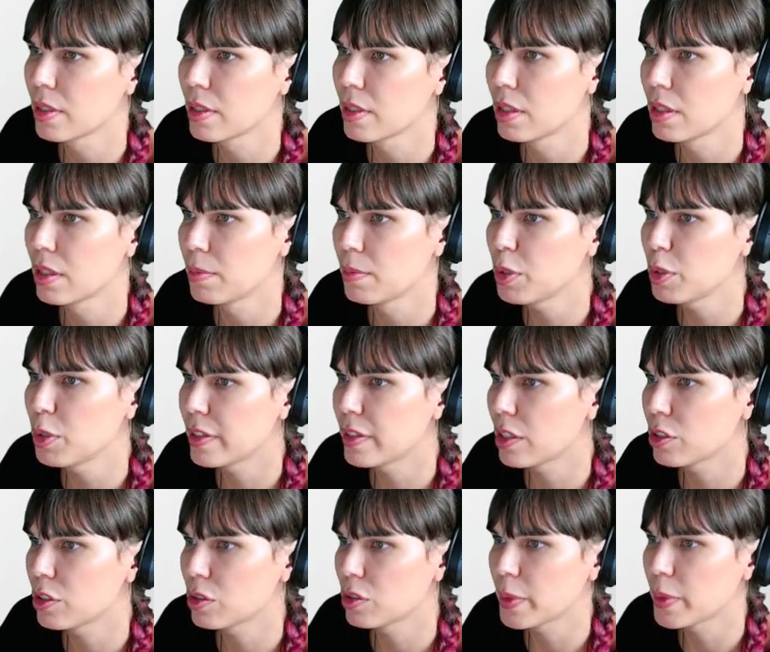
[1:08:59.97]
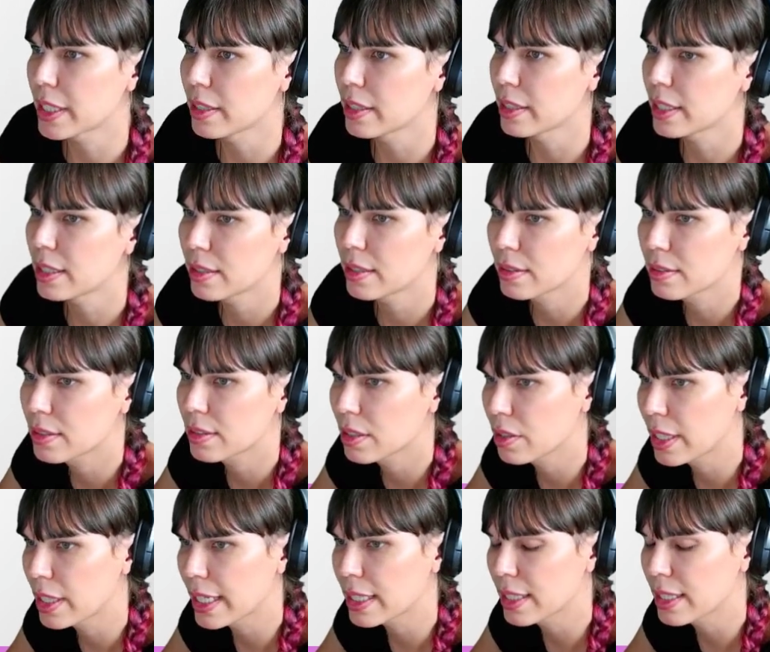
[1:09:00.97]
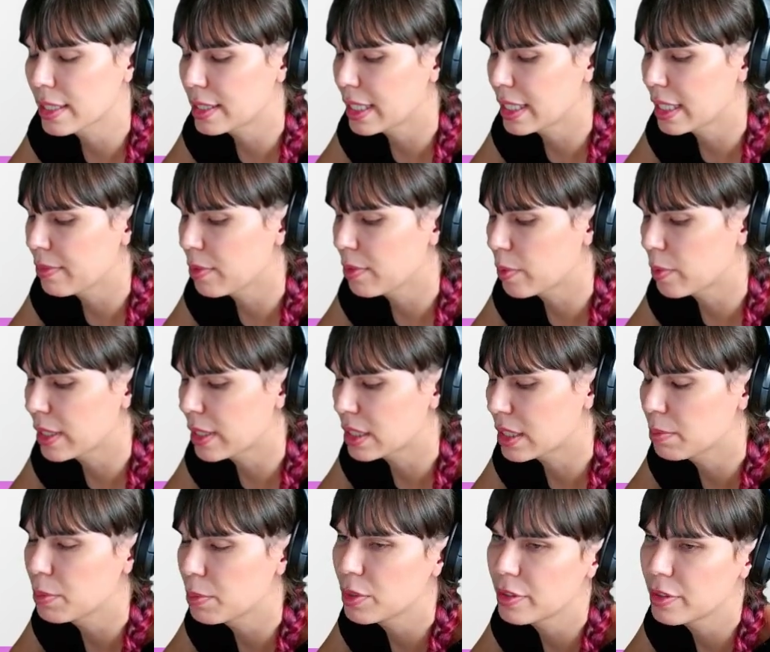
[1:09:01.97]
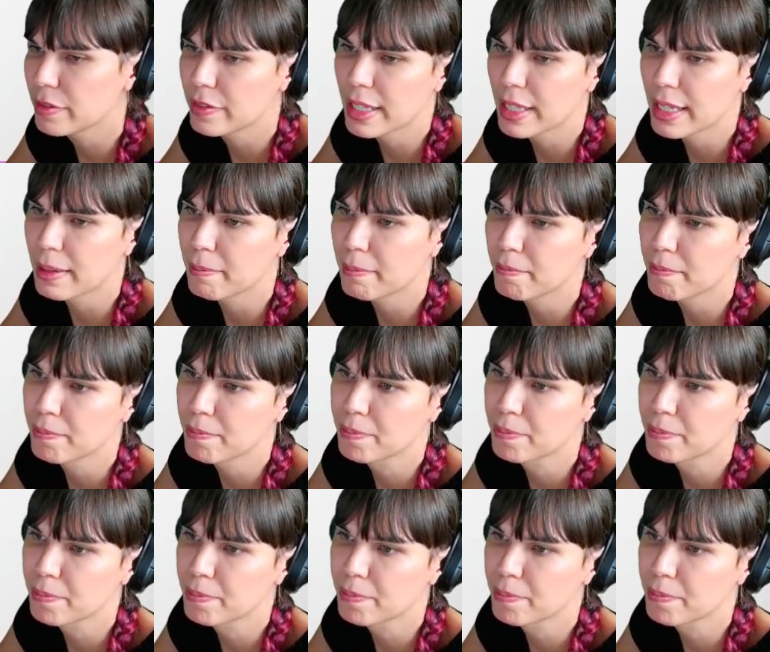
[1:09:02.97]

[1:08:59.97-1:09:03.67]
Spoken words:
move those, we could. So like, let's say we want to move them,